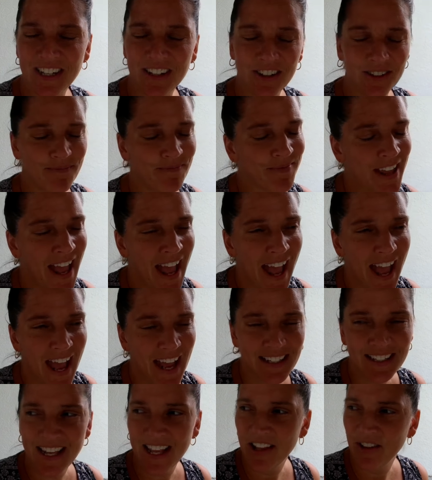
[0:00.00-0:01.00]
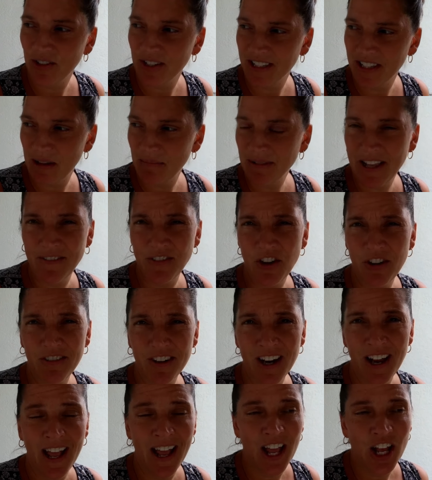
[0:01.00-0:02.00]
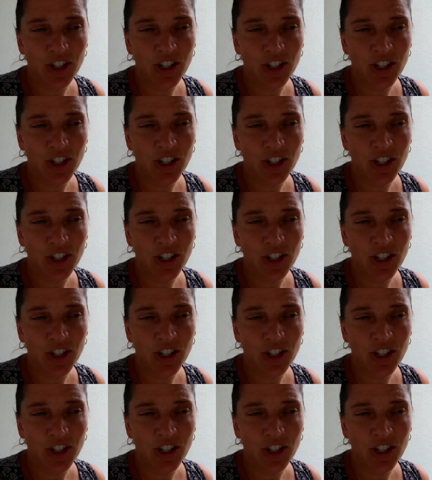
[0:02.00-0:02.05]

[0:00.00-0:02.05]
or egg salad or subs left over.